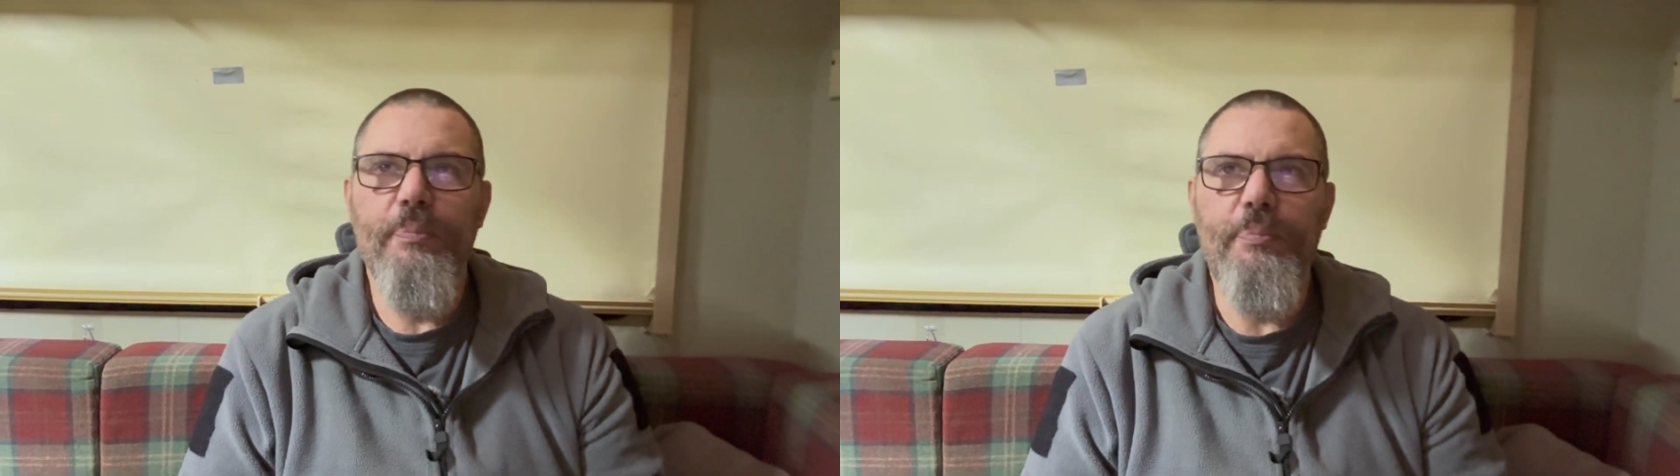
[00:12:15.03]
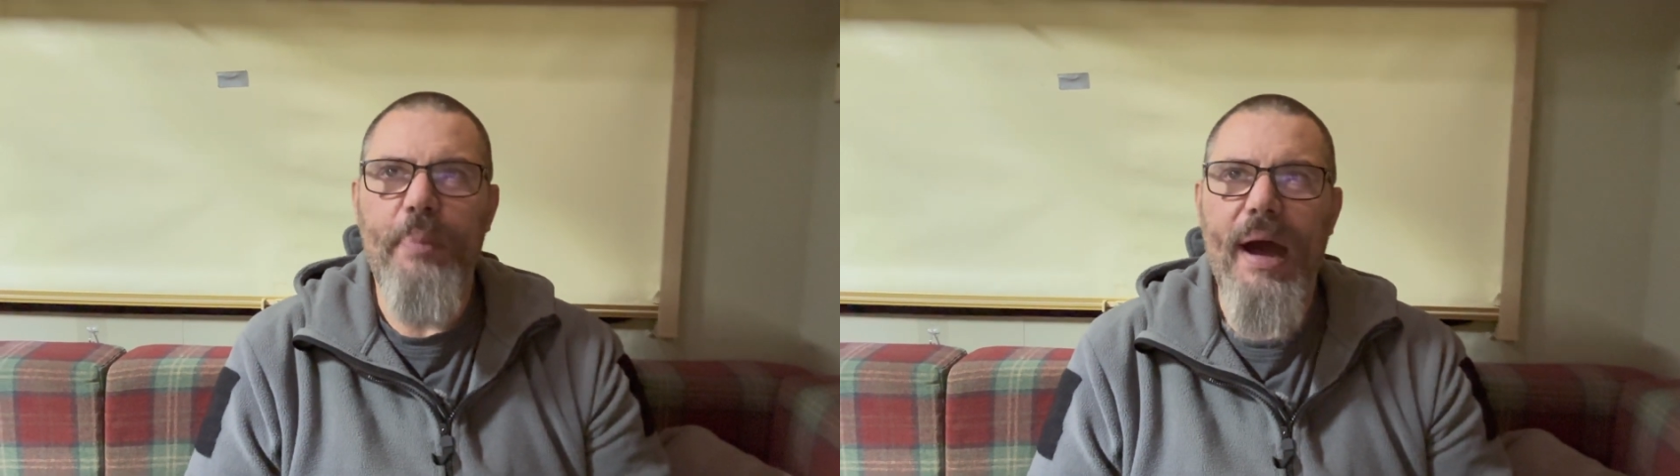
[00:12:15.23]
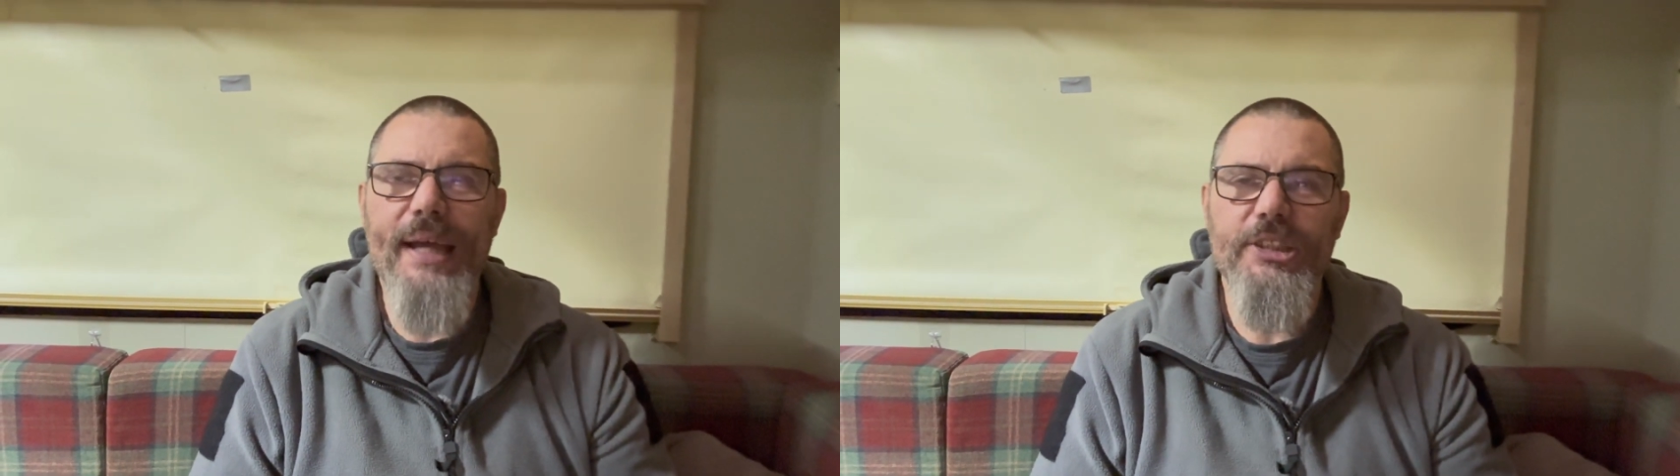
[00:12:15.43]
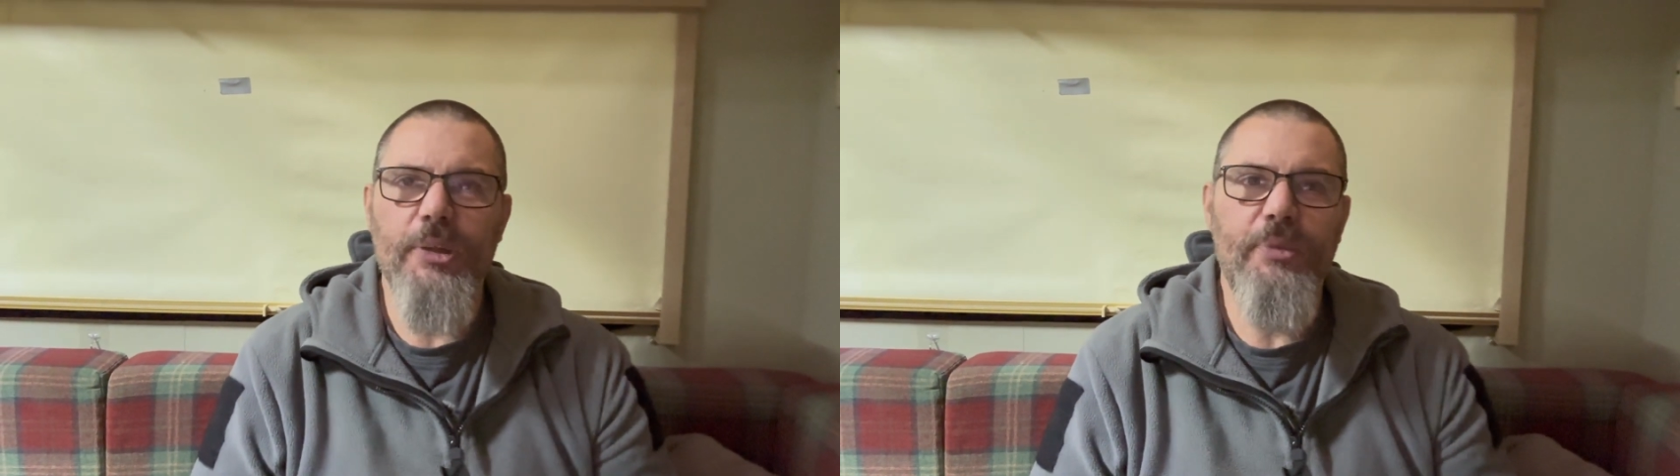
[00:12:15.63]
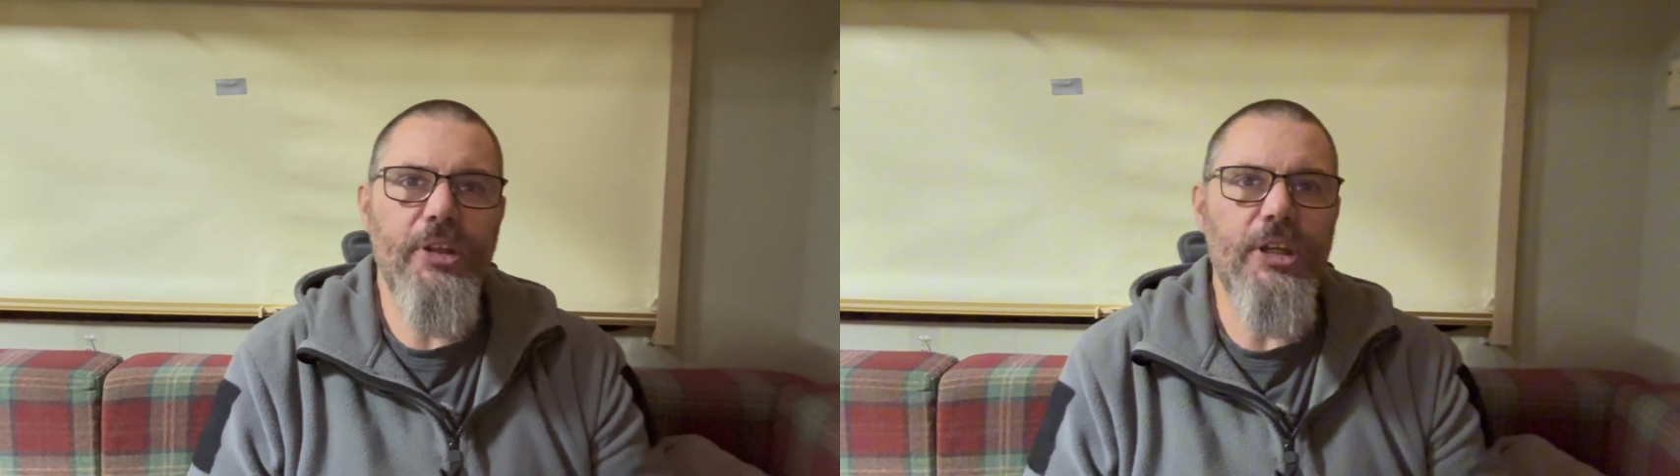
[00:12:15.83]
buy
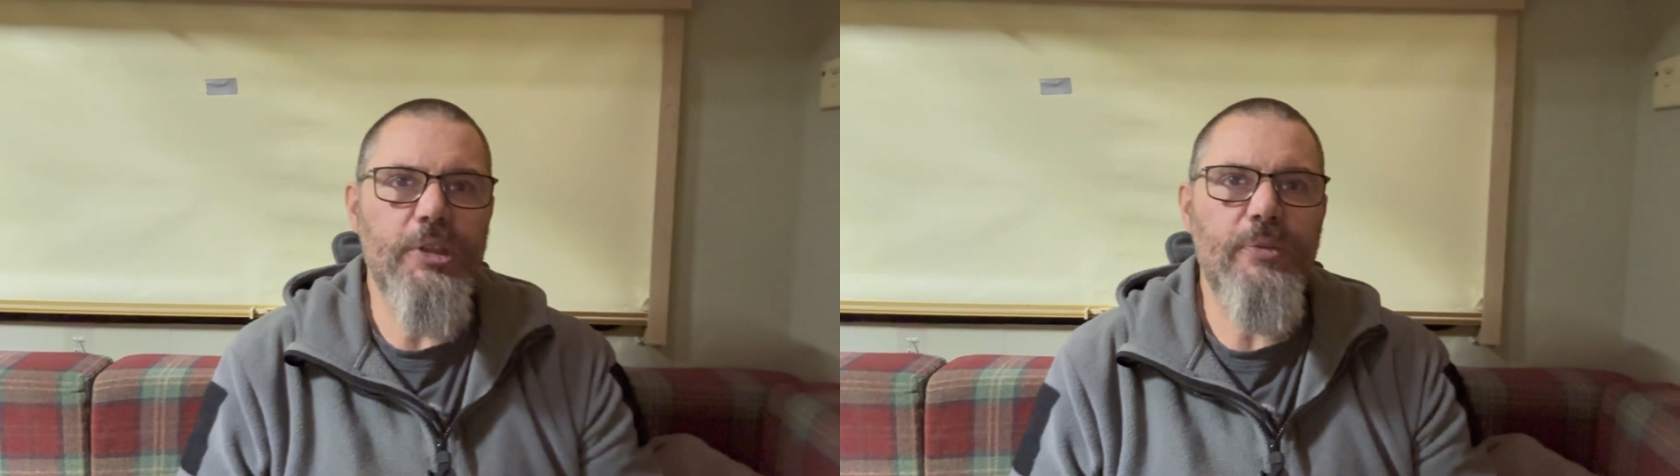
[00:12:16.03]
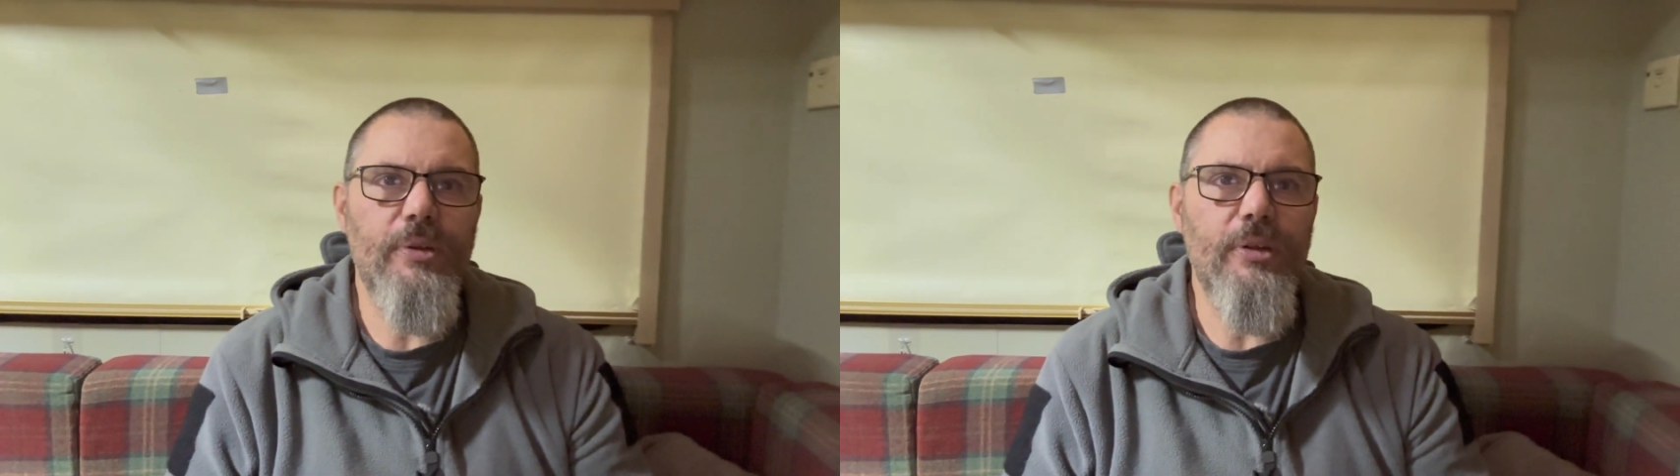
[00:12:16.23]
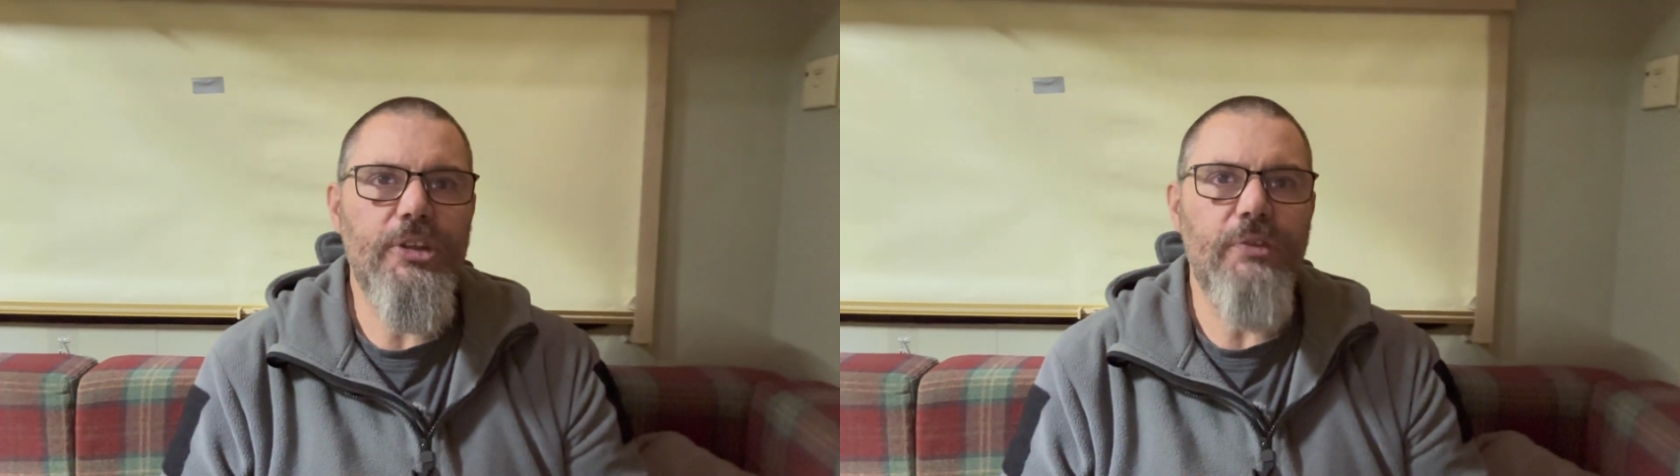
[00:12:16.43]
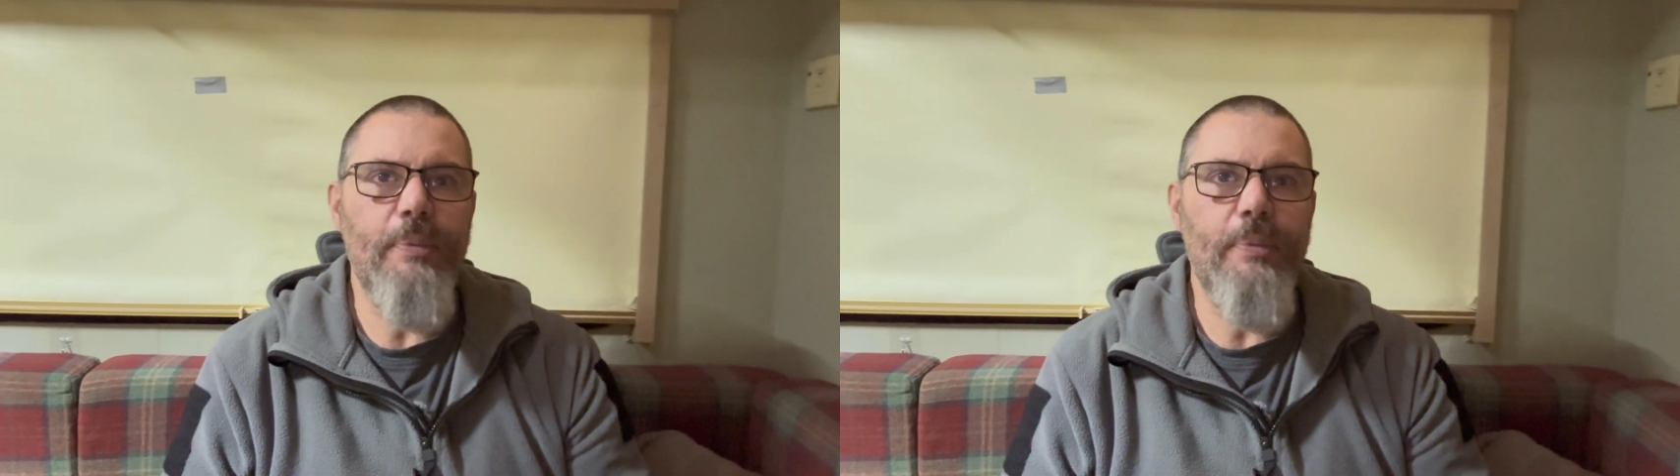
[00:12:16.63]
something that's to